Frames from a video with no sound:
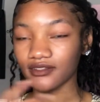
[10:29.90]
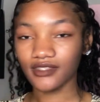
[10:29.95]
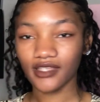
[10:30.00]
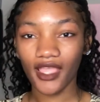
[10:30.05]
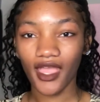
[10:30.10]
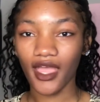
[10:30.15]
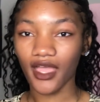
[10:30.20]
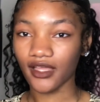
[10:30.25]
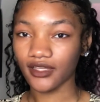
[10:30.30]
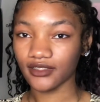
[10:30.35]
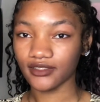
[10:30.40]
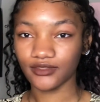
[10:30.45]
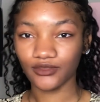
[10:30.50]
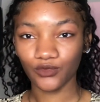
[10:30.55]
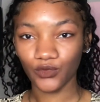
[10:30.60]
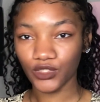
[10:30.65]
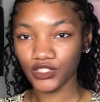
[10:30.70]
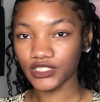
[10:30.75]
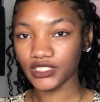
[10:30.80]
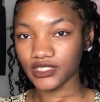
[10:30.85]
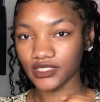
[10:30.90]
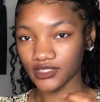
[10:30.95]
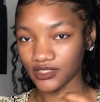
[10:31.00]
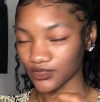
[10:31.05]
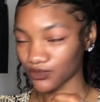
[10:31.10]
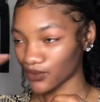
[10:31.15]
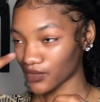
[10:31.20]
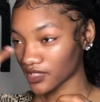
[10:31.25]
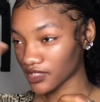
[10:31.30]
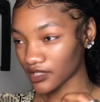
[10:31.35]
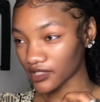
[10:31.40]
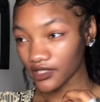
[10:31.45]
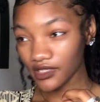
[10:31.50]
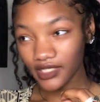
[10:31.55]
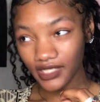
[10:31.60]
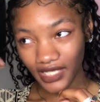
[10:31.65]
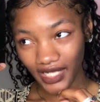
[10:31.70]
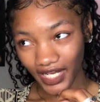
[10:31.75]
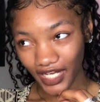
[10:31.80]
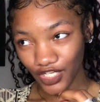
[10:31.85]
yeah, we're looking
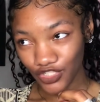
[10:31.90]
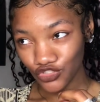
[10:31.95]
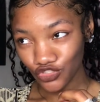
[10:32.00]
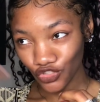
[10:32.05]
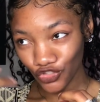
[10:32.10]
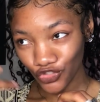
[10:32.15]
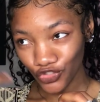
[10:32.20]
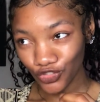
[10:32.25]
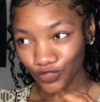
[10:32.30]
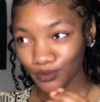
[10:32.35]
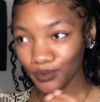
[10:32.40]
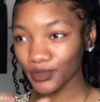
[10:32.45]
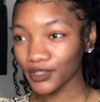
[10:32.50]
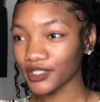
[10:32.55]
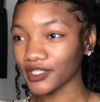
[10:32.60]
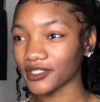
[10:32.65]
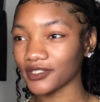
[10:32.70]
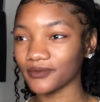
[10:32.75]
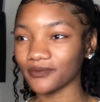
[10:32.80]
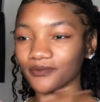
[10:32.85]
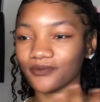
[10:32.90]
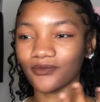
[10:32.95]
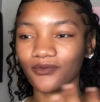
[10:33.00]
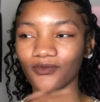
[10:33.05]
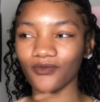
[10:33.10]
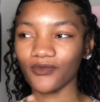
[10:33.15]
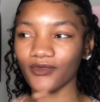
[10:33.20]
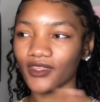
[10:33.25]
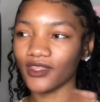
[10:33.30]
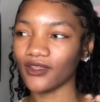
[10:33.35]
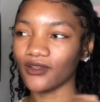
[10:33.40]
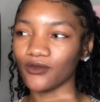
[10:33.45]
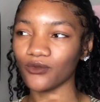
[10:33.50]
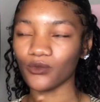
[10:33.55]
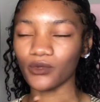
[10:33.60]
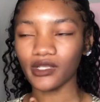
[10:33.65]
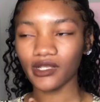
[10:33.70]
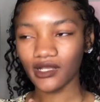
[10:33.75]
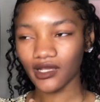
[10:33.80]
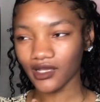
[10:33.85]
at each other, but we
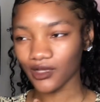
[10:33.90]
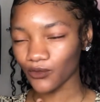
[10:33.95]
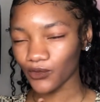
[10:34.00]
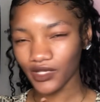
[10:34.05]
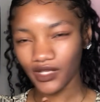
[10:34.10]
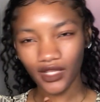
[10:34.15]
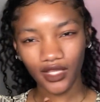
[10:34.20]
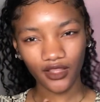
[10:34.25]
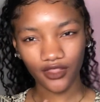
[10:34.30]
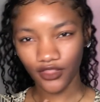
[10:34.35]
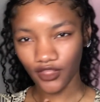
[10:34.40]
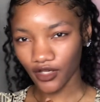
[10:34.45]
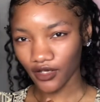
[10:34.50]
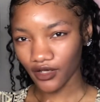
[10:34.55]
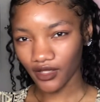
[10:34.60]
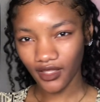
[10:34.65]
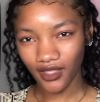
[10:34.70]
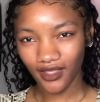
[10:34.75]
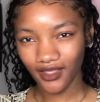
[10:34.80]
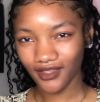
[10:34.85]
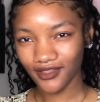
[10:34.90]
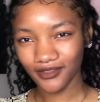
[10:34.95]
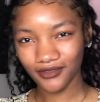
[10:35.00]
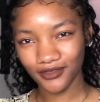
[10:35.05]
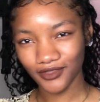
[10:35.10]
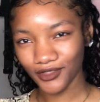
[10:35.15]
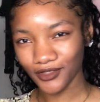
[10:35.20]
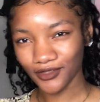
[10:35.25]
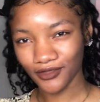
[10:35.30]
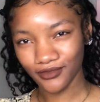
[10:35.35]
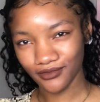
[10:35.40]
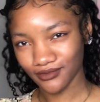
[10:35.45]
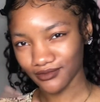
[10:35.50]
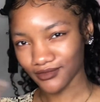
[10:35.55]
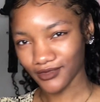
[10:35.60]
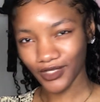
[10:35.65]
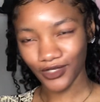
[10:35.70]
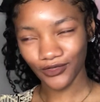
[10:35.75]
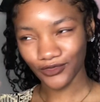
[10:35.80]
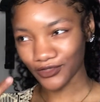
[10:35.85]
not there yet, you know.
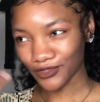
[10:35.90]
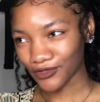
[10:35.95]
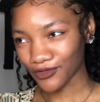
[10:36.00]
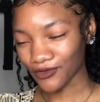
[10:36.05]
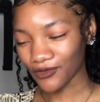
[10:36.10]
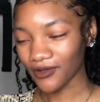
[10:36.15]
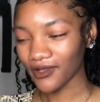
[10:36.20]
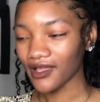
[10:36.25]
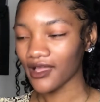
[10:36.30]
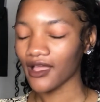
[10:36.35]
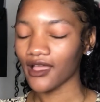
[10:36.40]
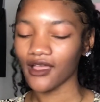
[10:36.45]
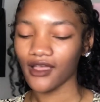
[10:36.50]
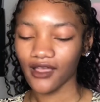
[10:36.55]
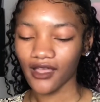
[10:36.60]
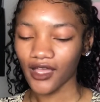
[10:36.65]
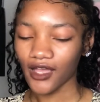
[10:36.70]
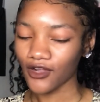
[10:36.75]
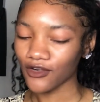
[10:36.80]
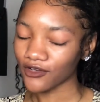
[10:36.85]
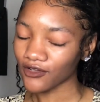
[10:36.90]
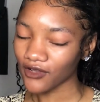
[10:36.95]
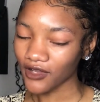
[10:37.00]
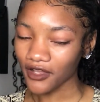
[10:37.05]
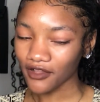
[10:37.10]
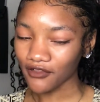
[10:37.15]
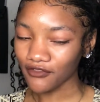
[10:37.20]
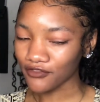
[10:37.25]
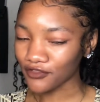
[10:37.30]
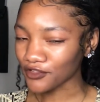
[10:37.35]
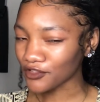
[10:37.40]
I don't know how I feel